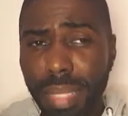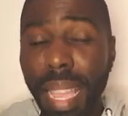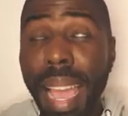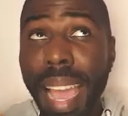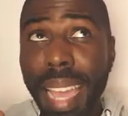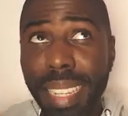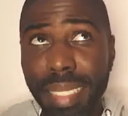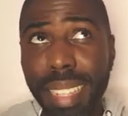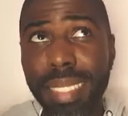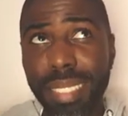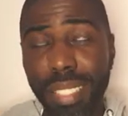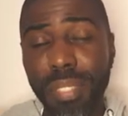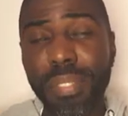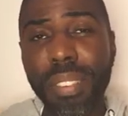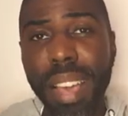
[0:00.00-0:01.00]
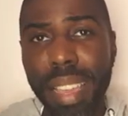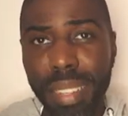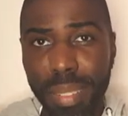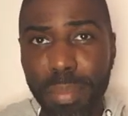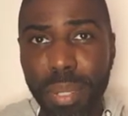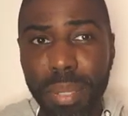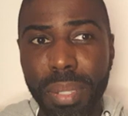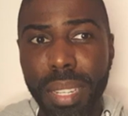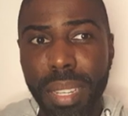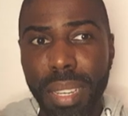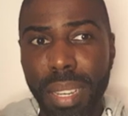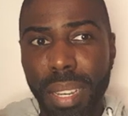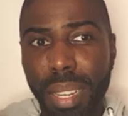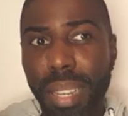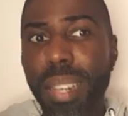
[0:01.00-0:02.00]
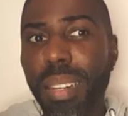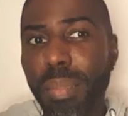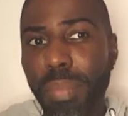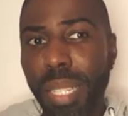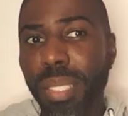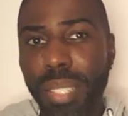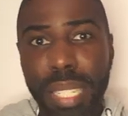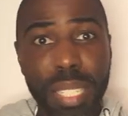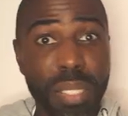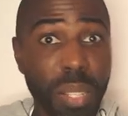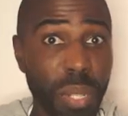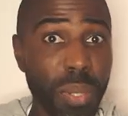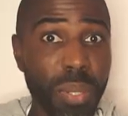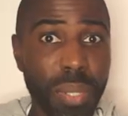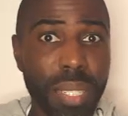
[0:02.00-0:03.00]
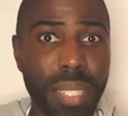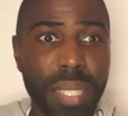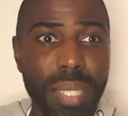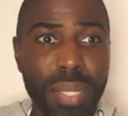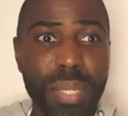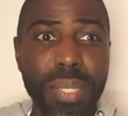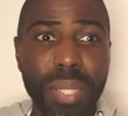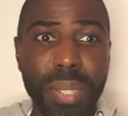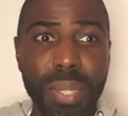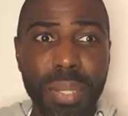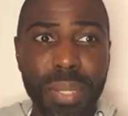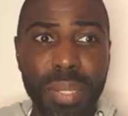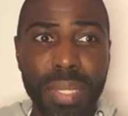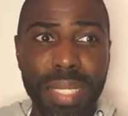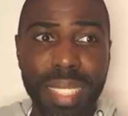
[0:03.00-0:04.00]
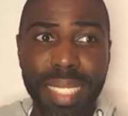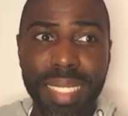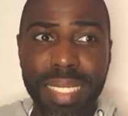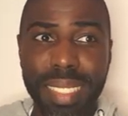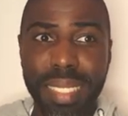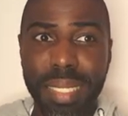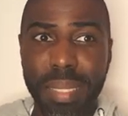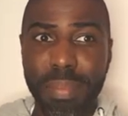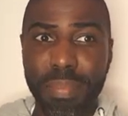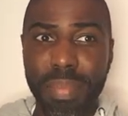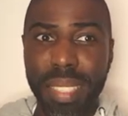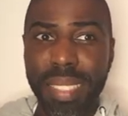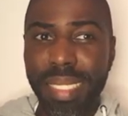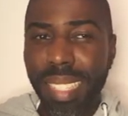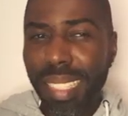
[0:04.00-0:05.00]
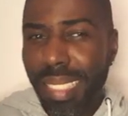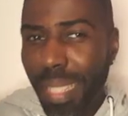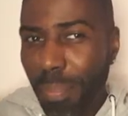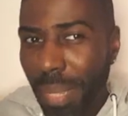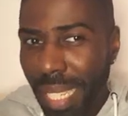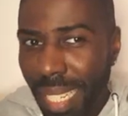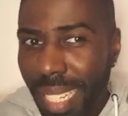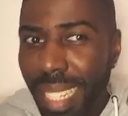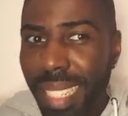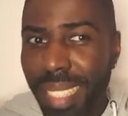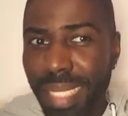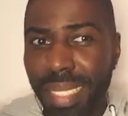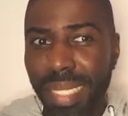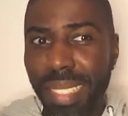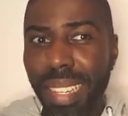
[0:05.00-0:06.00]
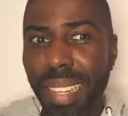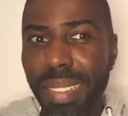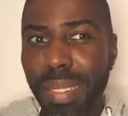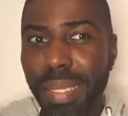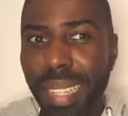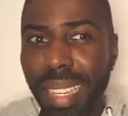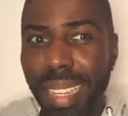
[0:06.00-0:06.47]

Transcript: identifiable Madonna's look. So this is just the beginning, you know.